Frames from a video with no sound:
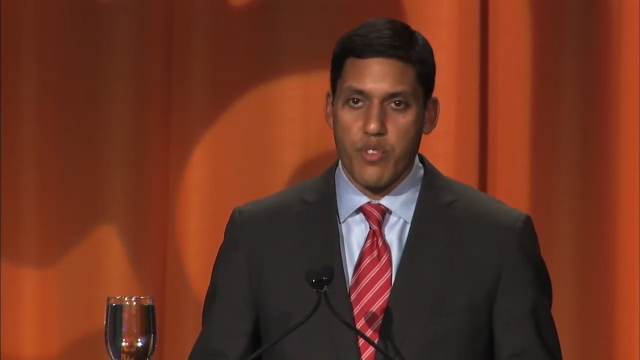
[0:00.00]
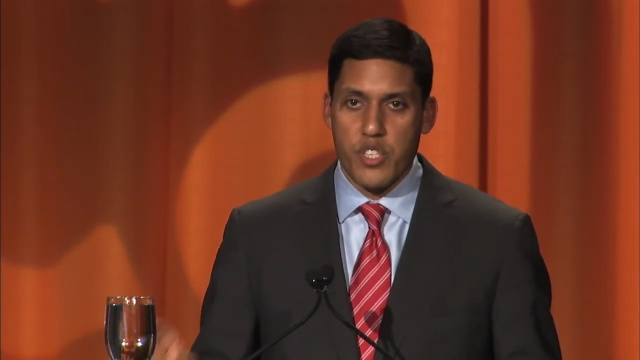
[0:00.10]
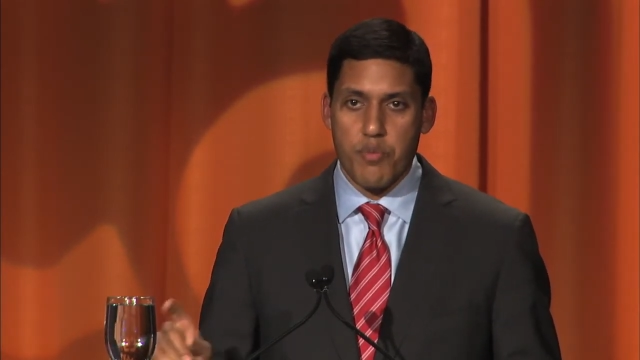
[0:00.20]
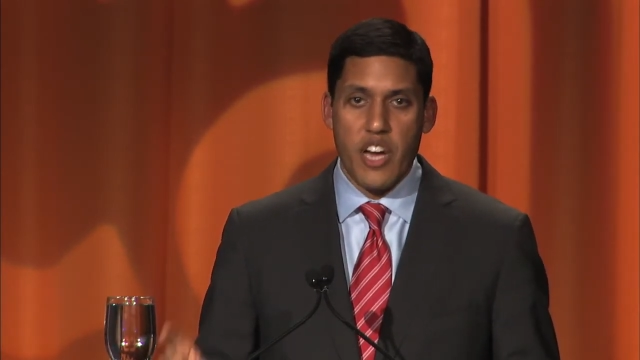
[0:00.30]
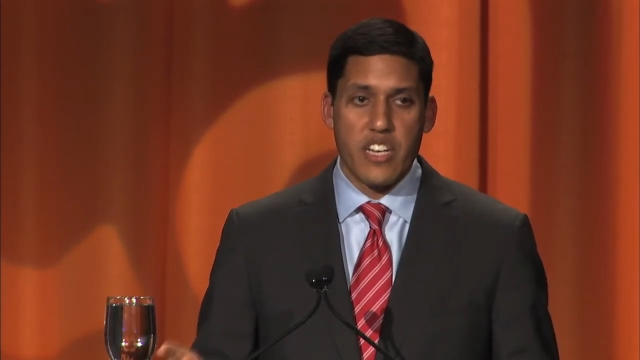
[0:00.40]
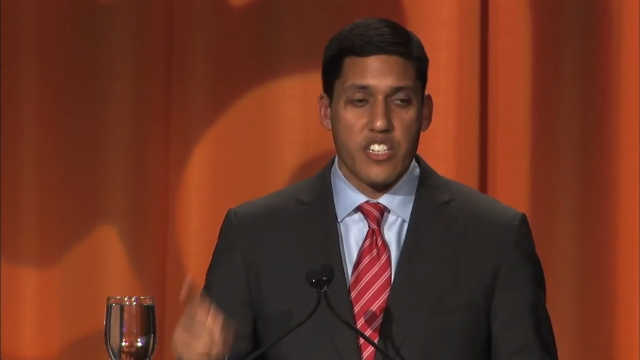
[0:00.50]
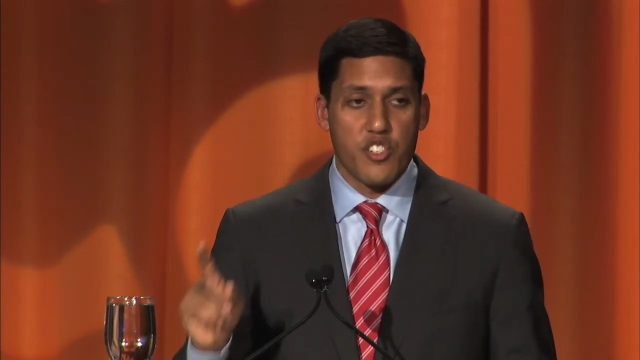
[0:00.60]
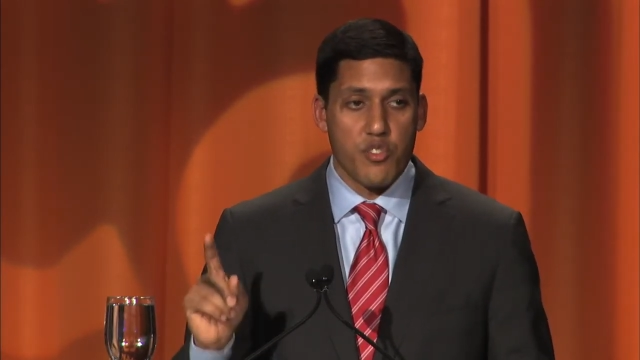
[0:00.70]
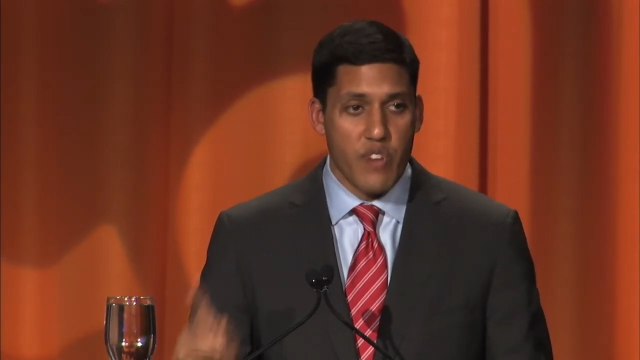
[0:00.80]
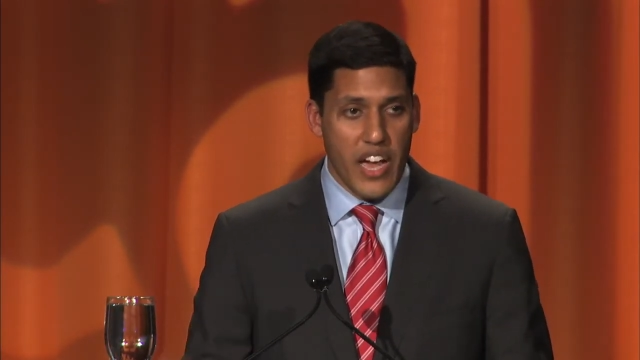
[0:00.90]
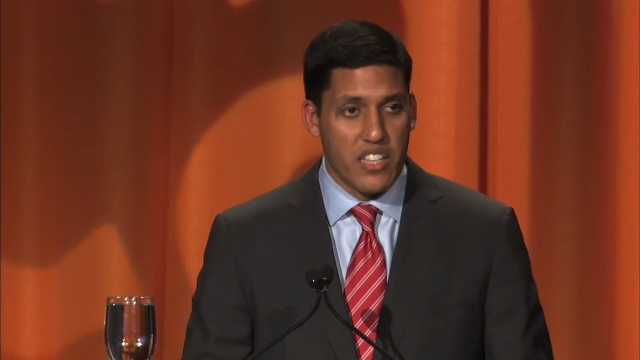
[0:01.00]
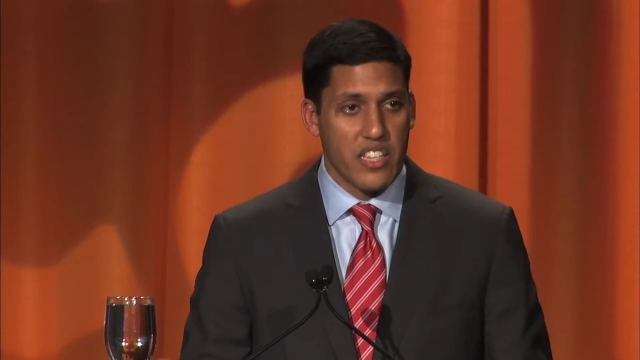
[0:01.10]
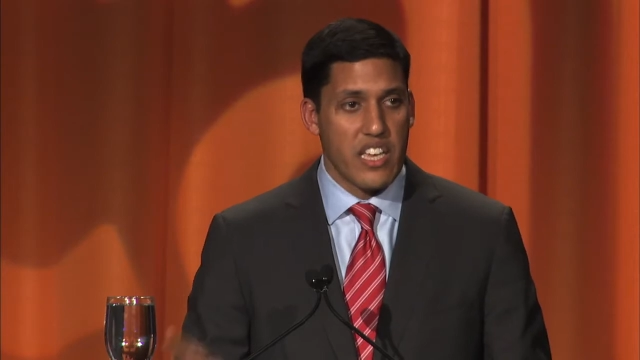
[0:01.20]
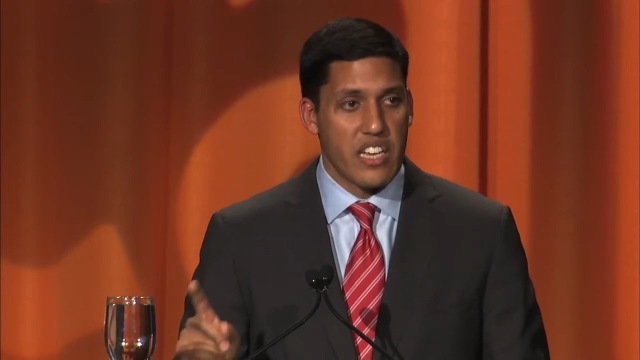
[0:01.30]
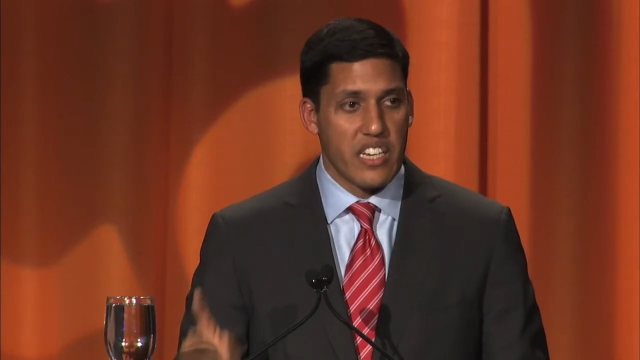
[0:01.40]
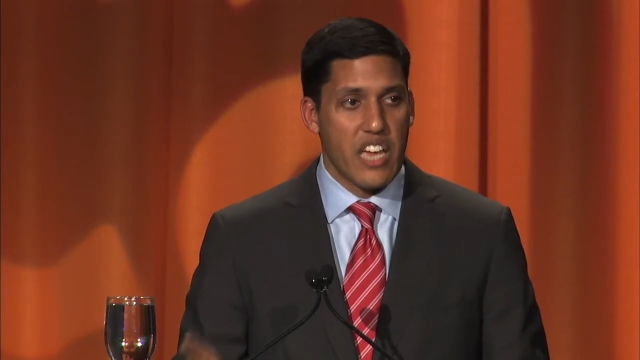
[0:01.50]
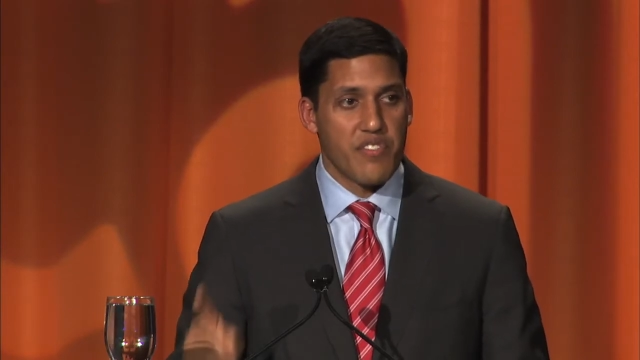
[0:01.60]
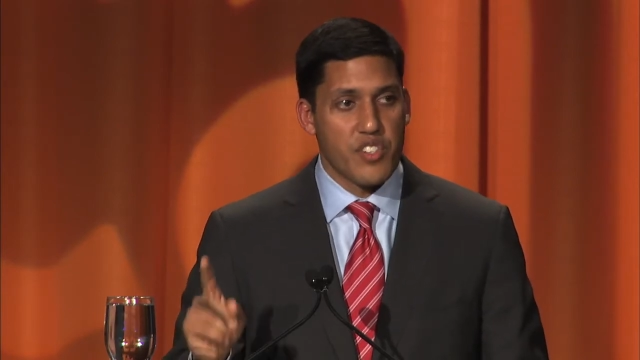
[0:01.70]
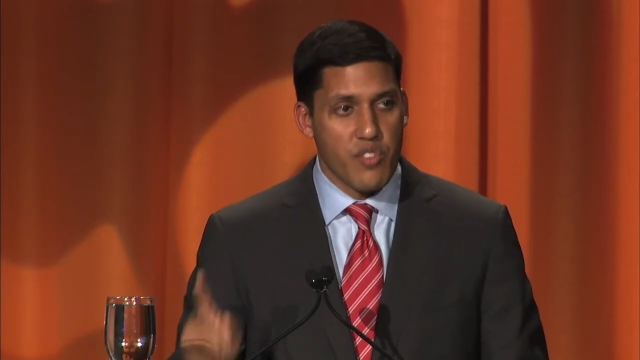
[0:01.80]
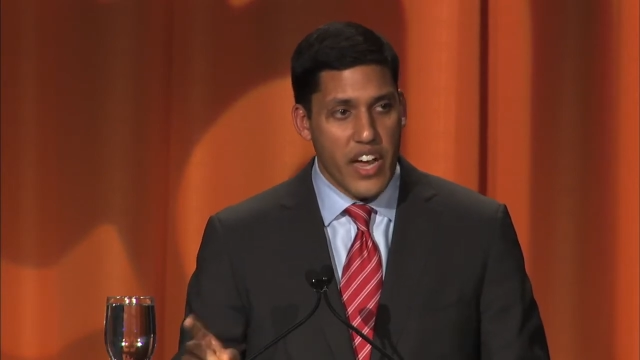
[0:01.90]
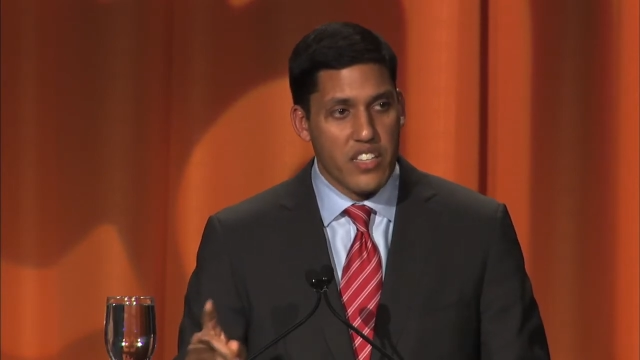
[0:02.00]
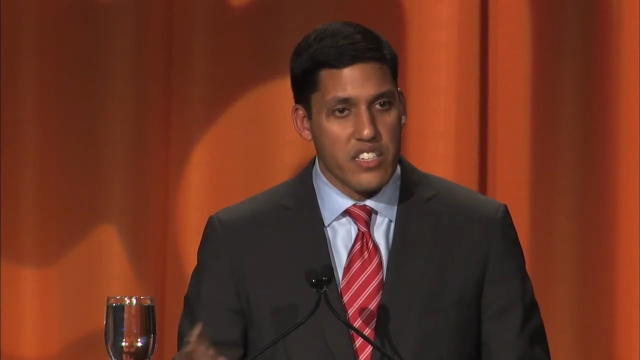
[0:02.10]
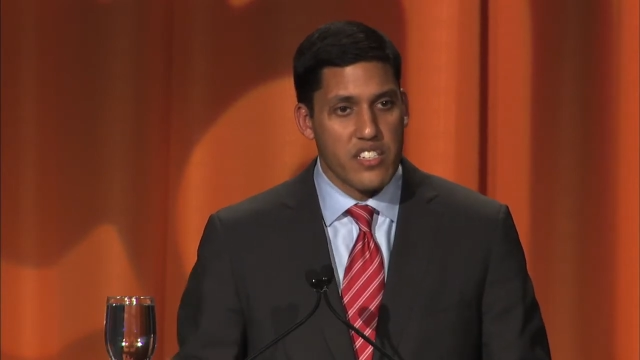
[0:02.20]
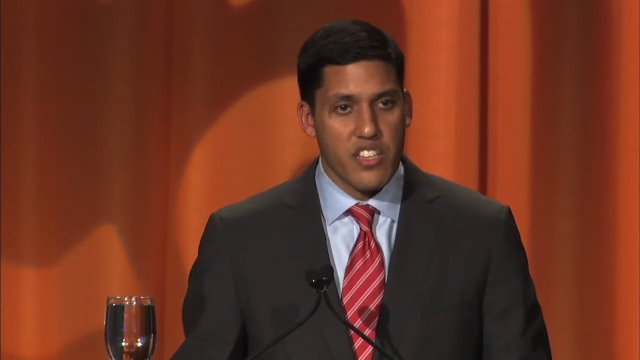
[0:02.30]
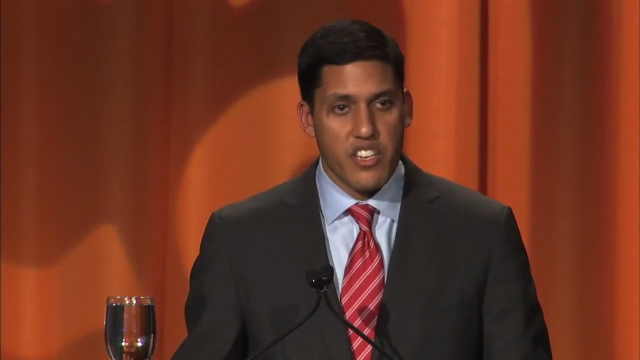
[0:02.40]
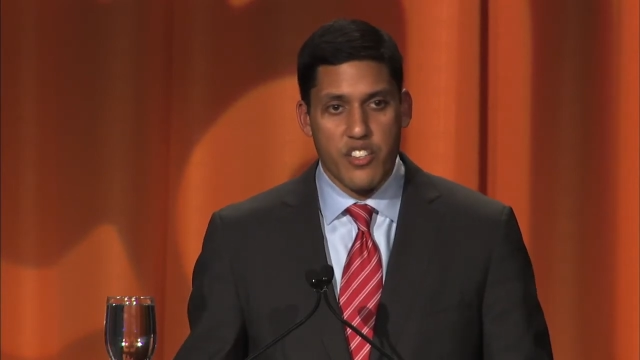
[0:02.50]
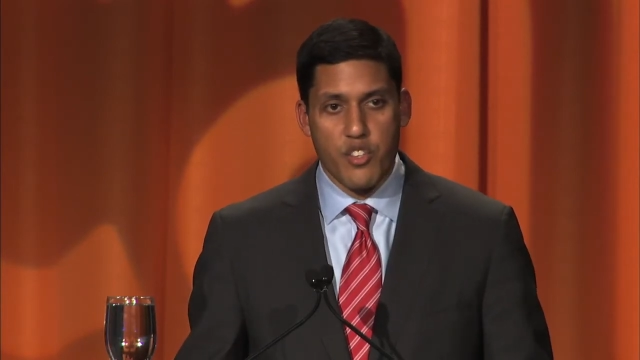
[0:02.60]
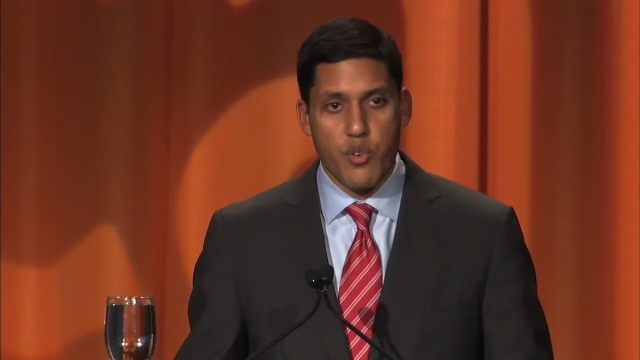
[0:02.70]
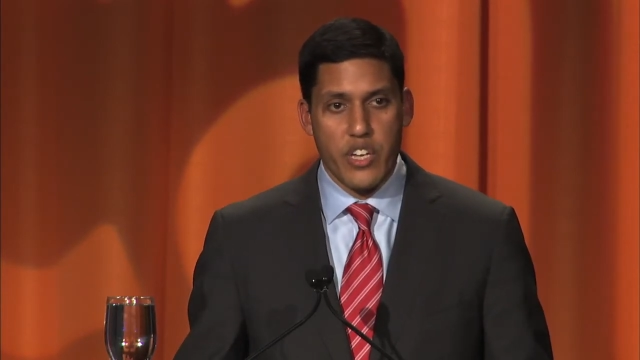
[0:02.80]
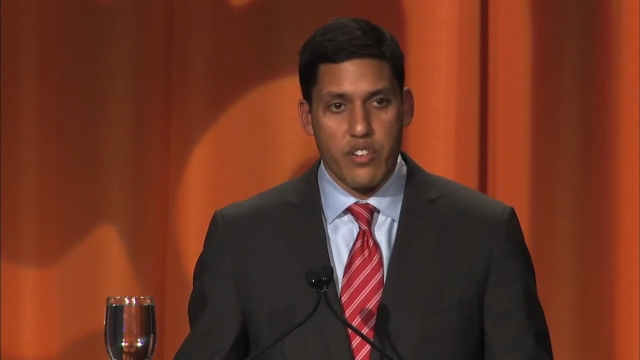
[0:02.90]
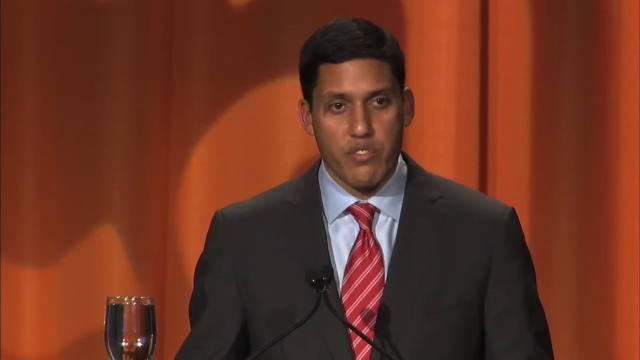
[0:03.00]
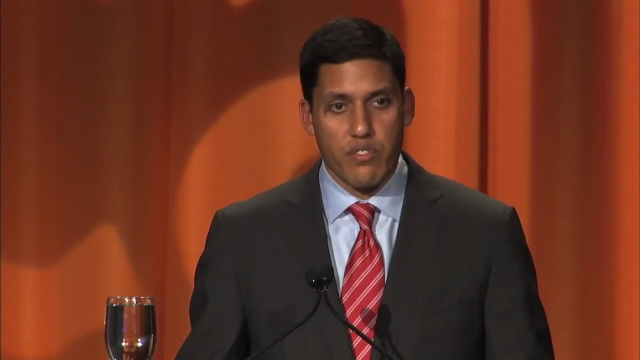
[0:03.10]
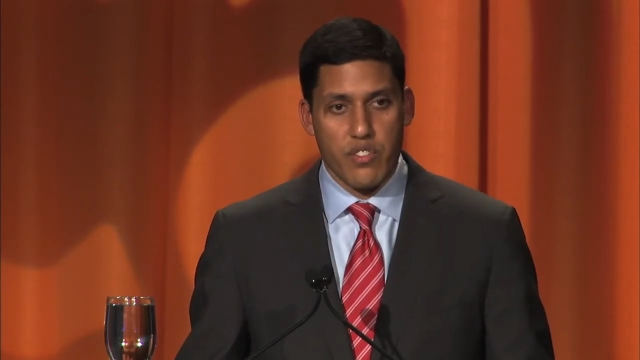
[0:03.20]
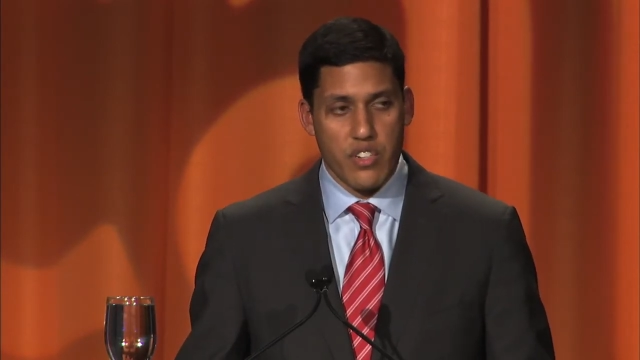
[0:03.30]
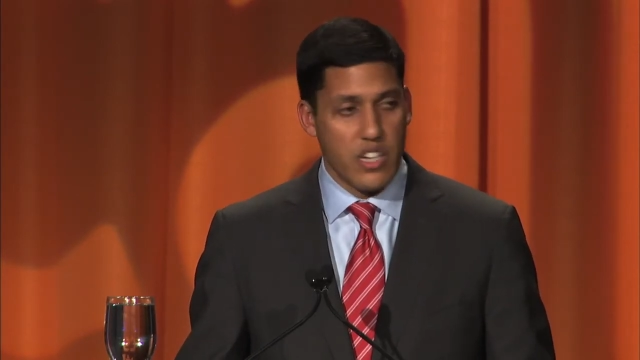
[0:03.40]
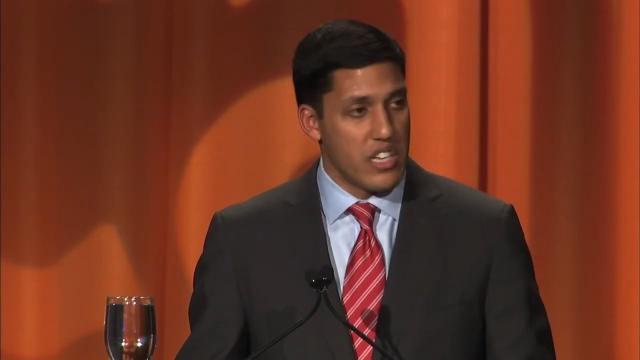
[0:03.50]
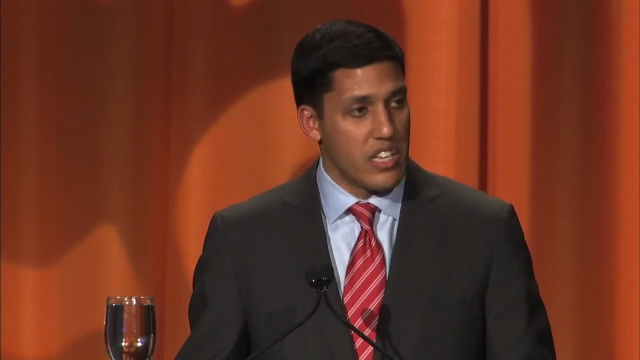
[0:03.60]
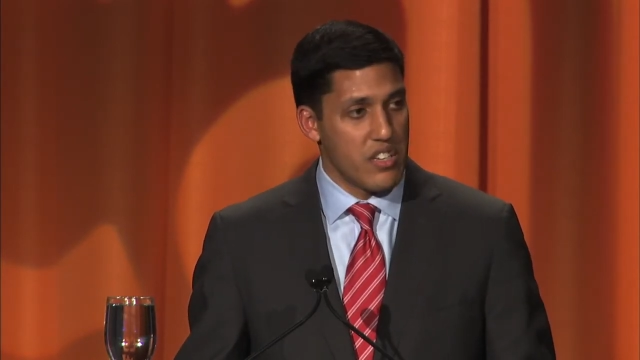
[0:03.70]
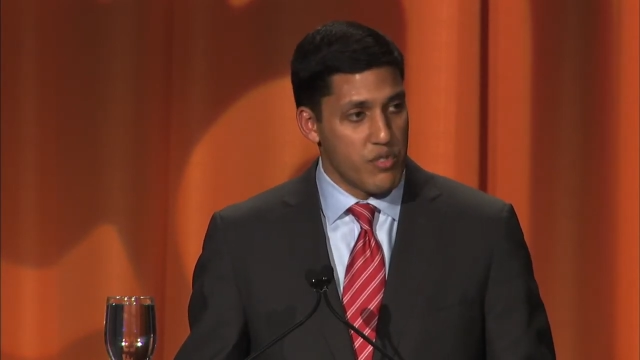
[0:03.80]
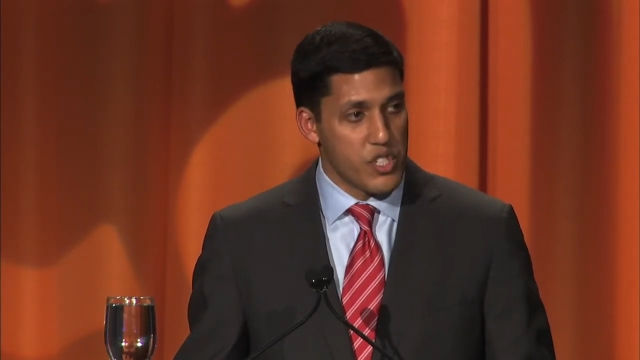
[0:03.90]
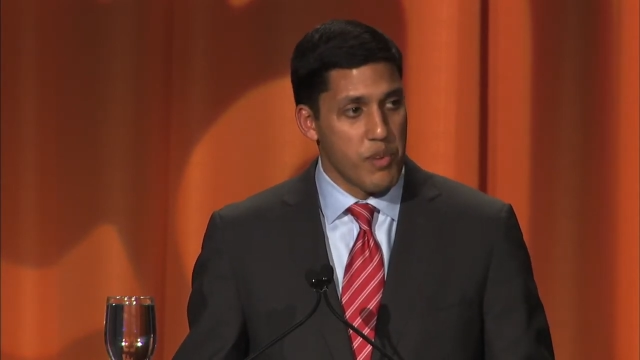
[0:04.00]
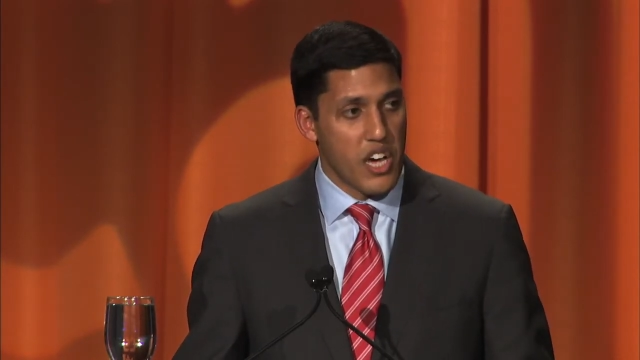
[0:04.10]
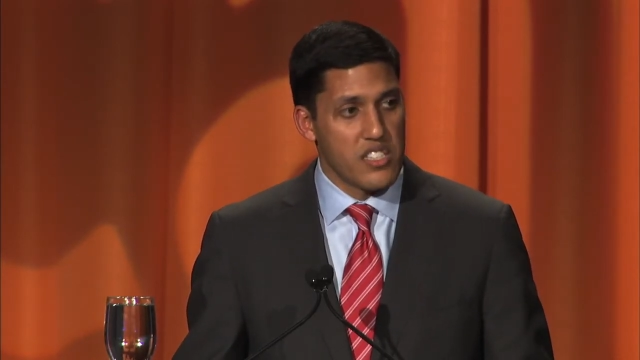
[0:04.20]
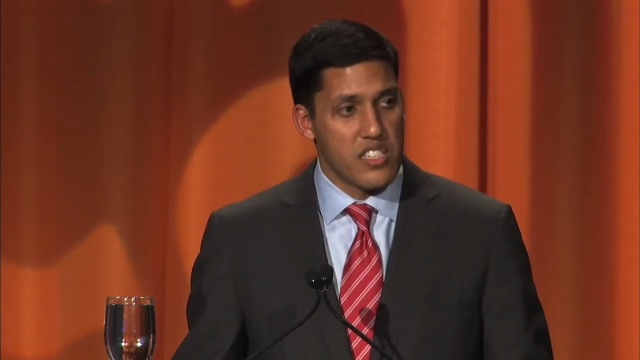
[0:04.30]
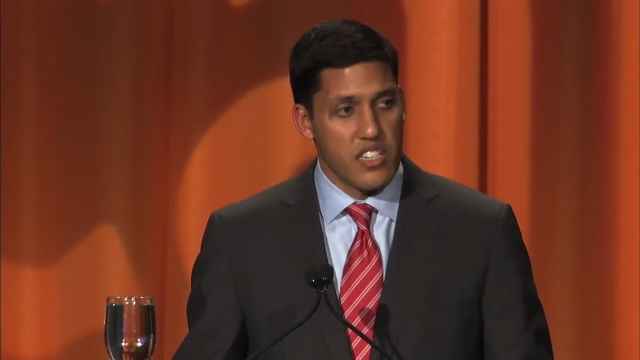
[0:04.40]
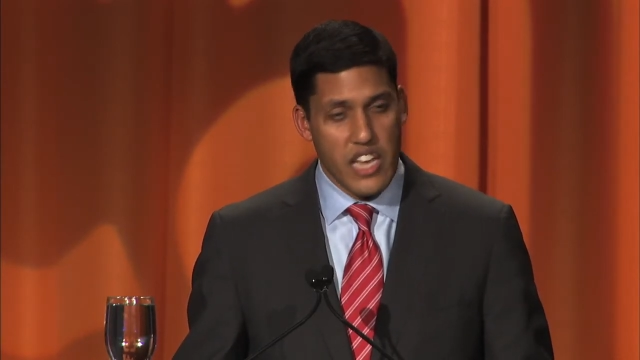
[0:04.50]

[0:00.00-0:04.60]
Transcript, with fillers: responded directly and gave directly to the earthquake uh, response in